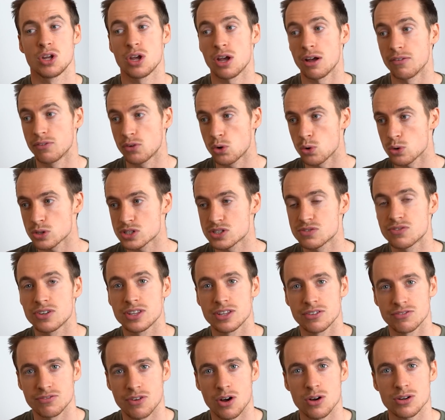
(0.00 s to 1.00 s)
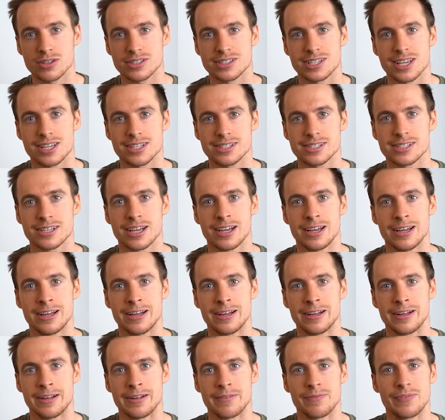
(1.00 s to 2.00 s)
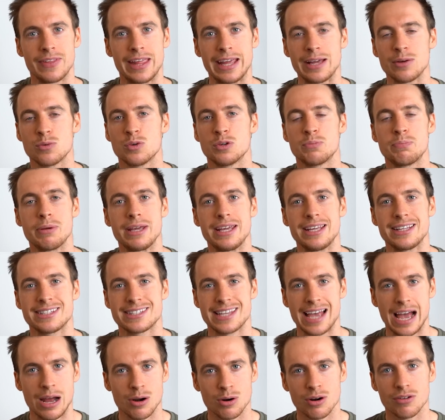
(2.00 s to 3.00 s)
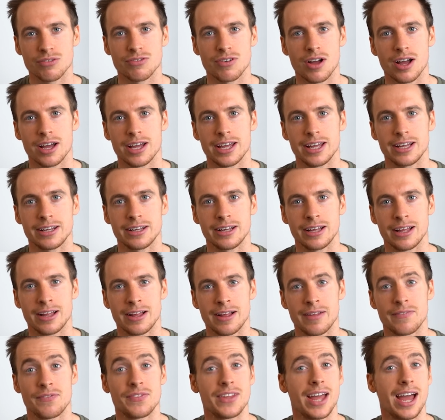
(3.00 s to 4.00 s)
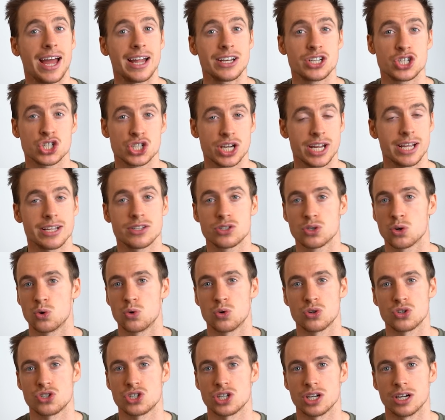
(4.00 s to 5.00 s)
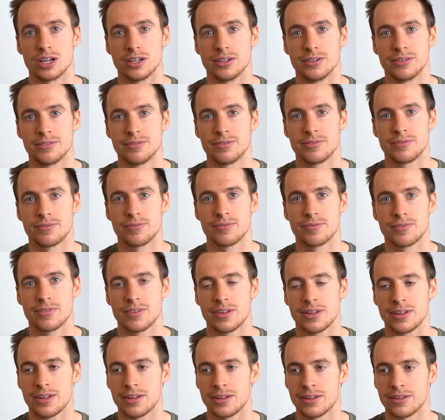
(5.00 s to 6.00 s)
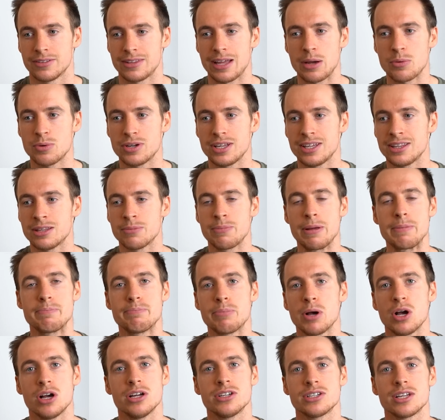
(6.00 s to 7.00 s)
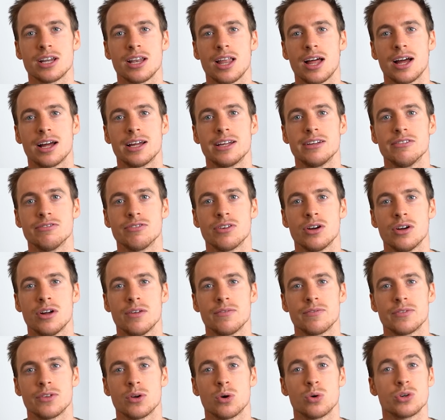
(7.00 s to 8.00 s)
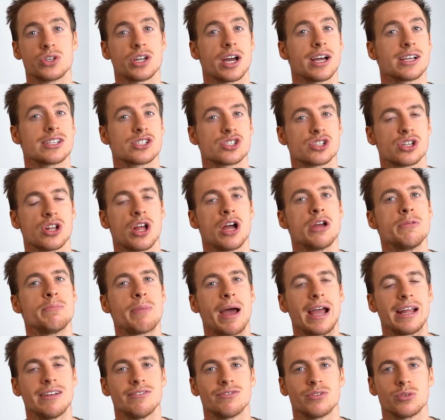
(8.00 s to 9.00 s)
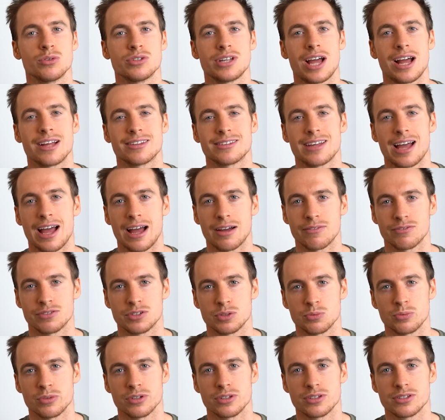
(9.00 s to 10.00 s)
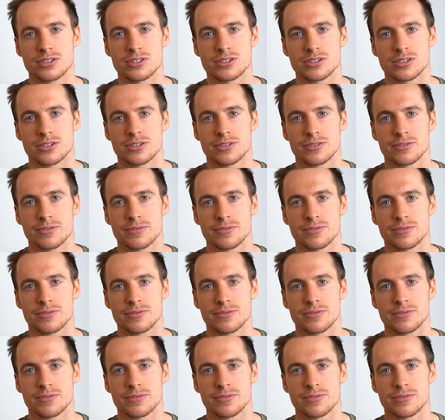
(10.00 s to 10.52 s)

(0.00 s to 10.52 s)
Of course, for the foxes, it would be terrifying and sheer torture. They would either be burned alive or die a slow, painful death afterwards.